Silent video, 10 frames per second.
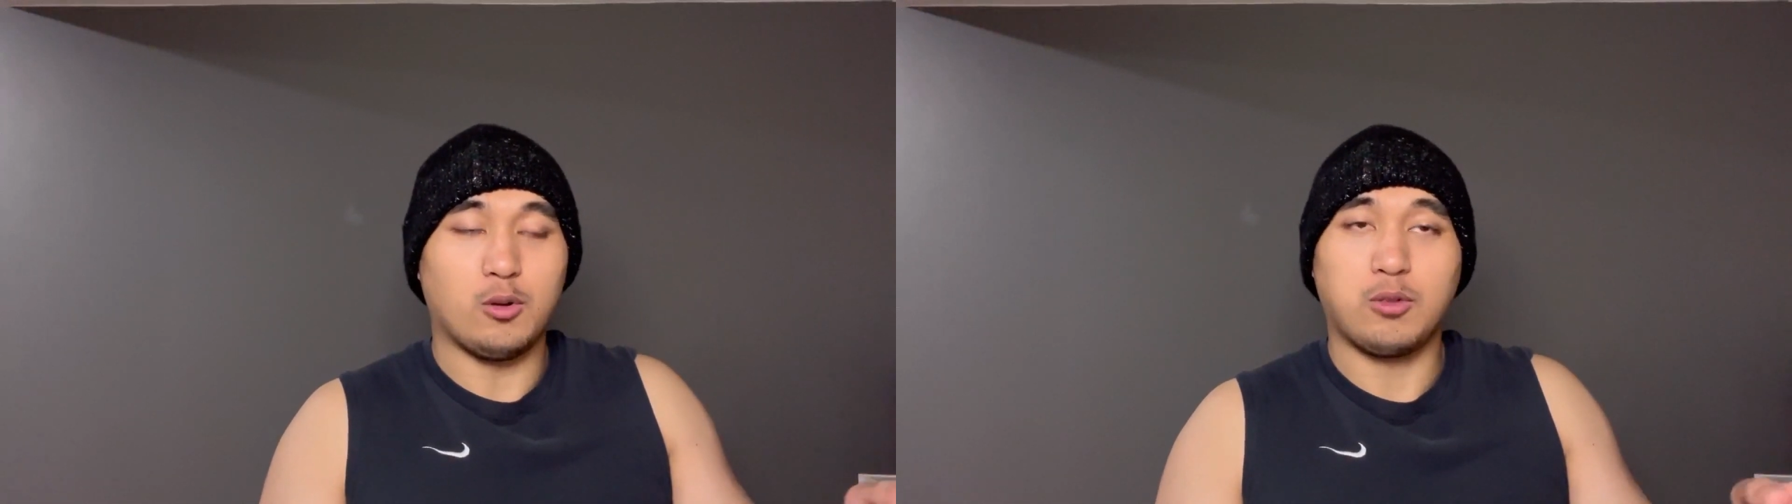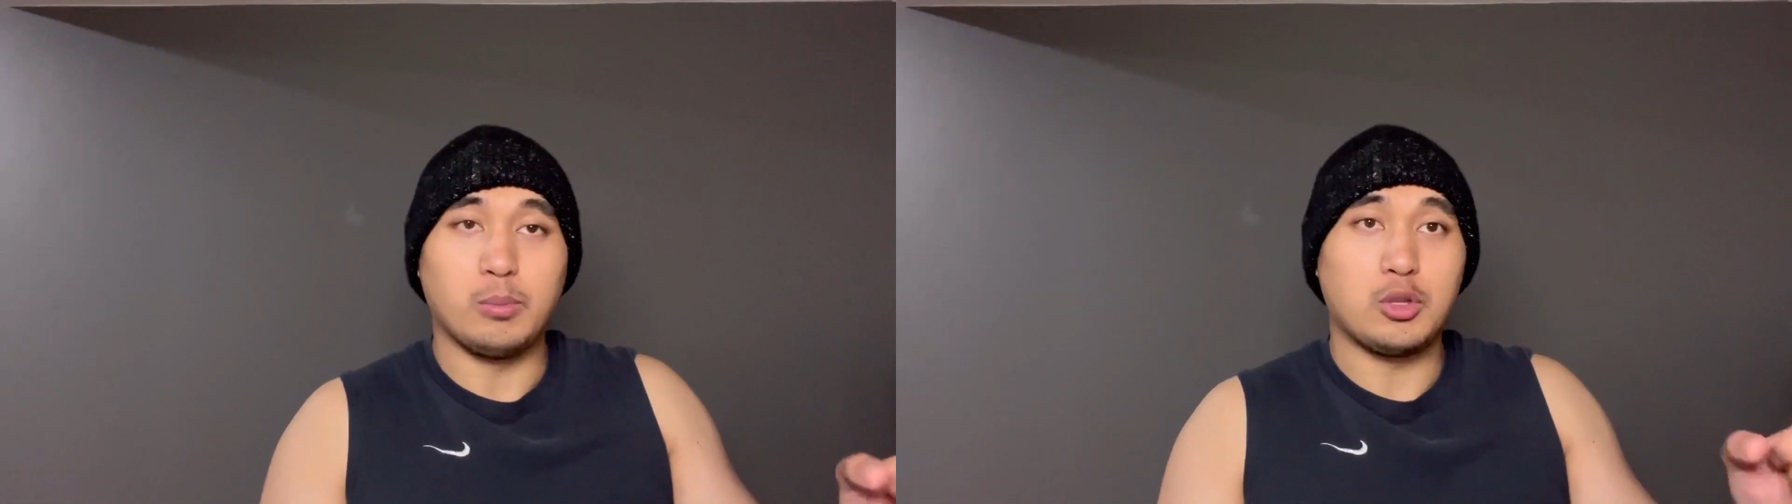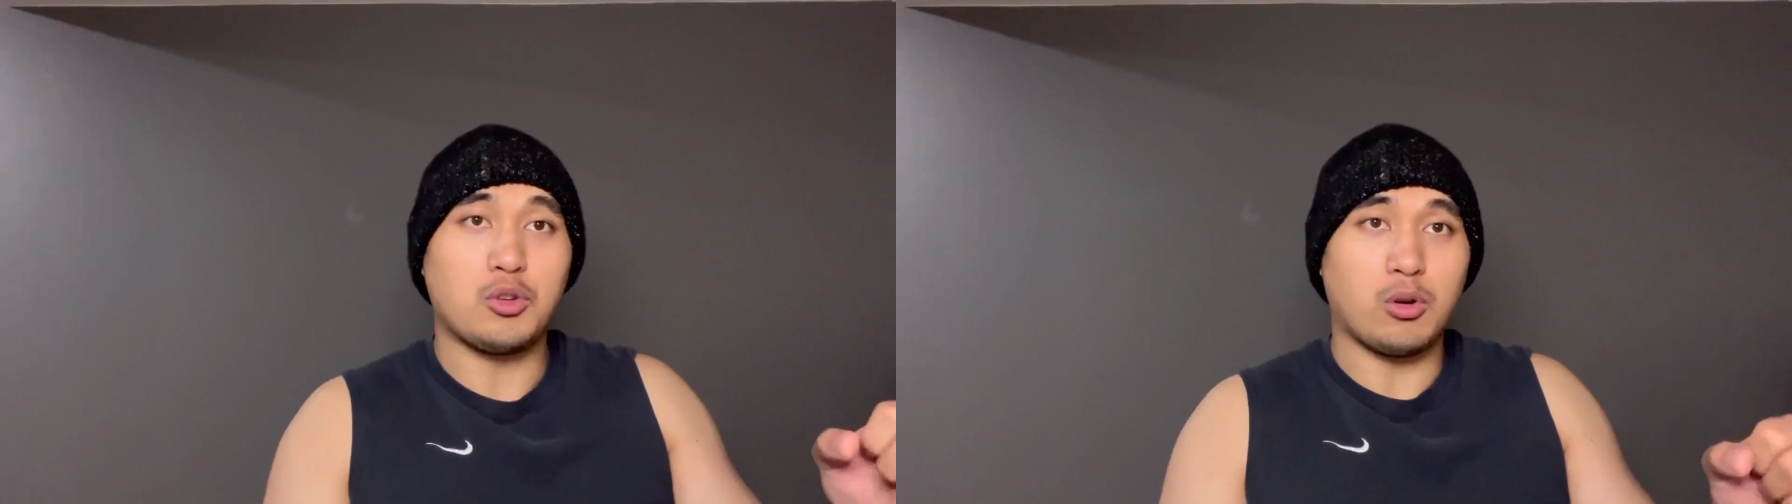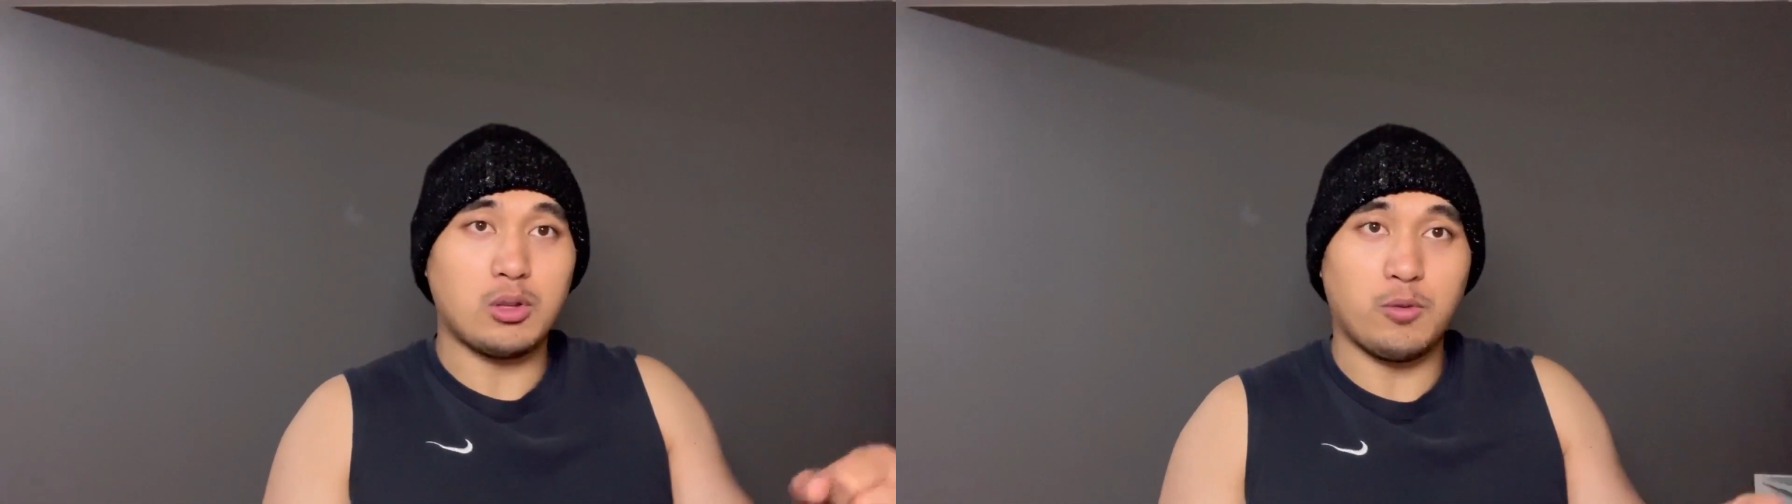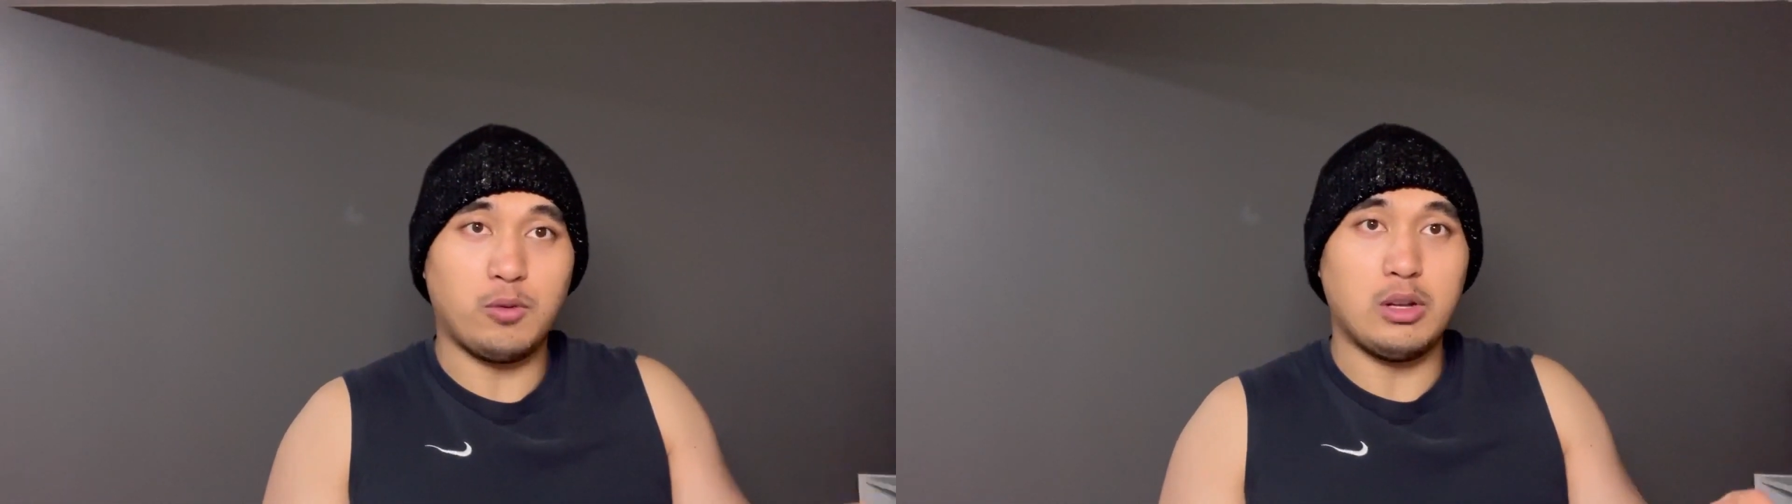from start
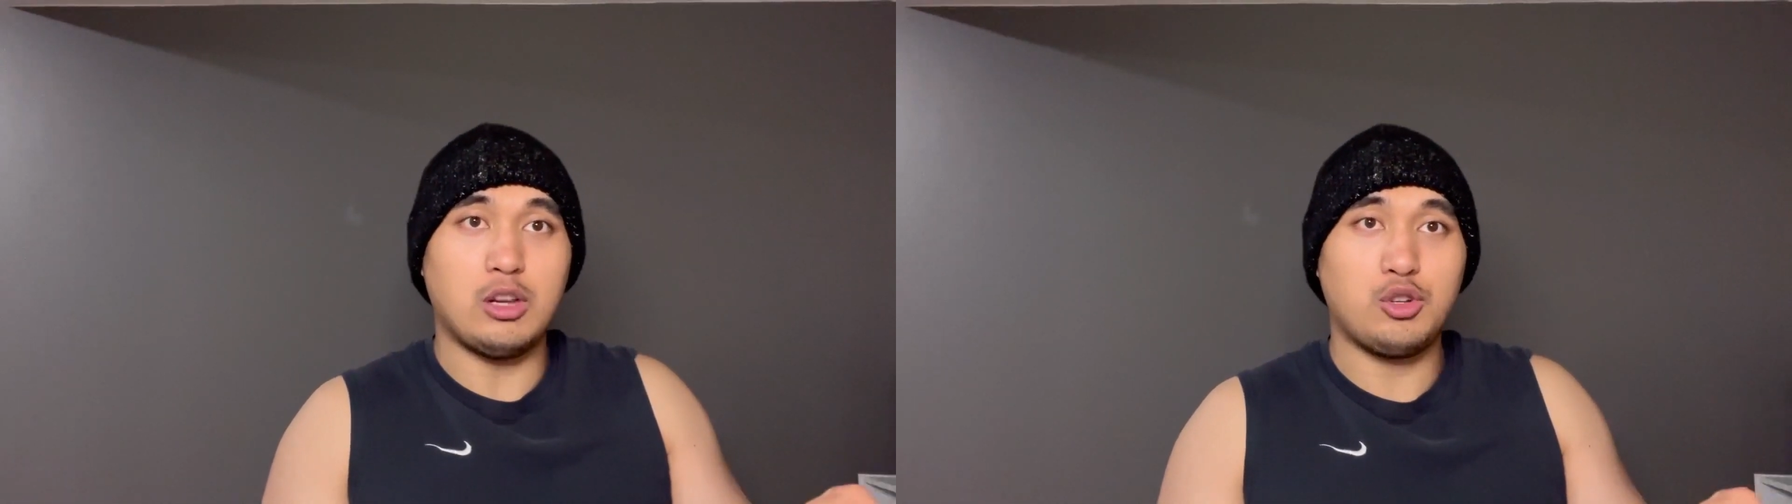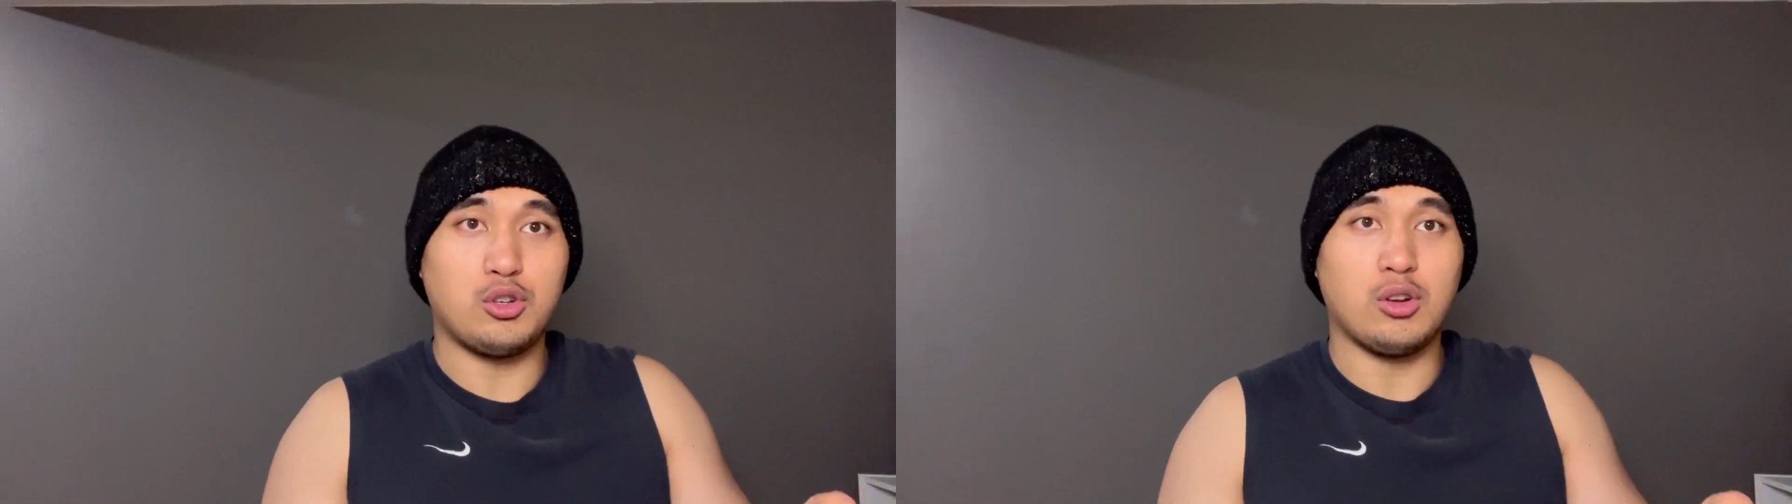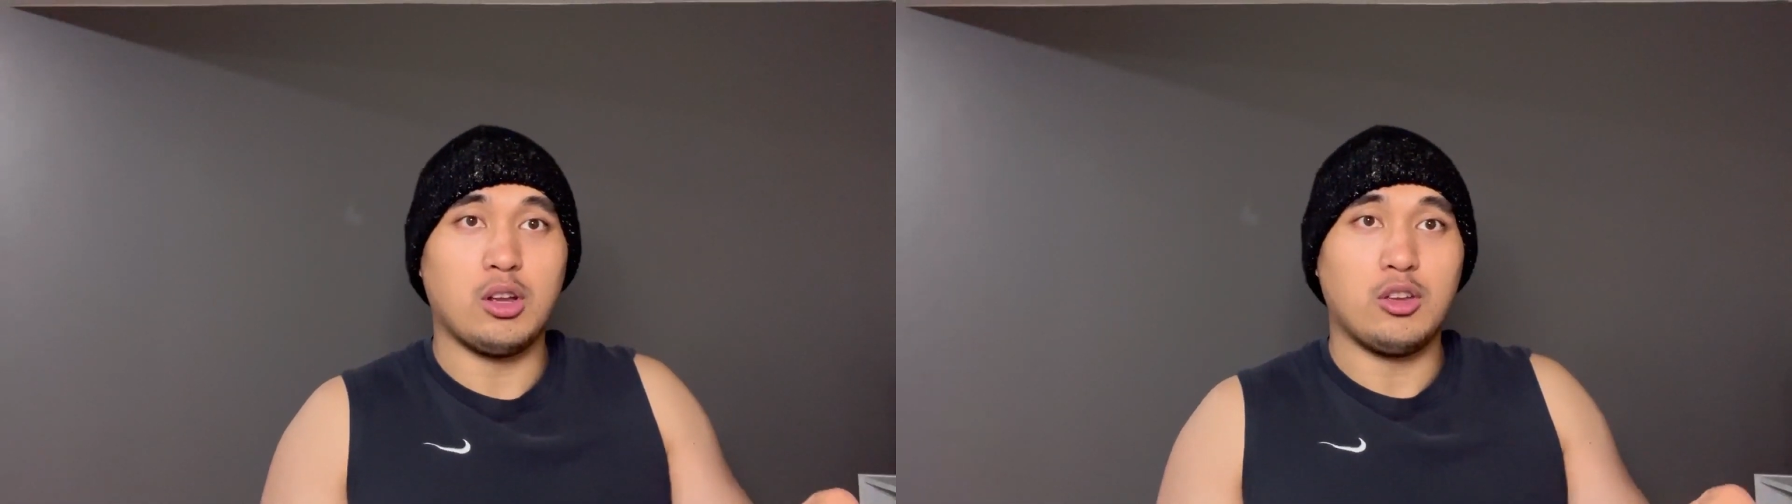to finish,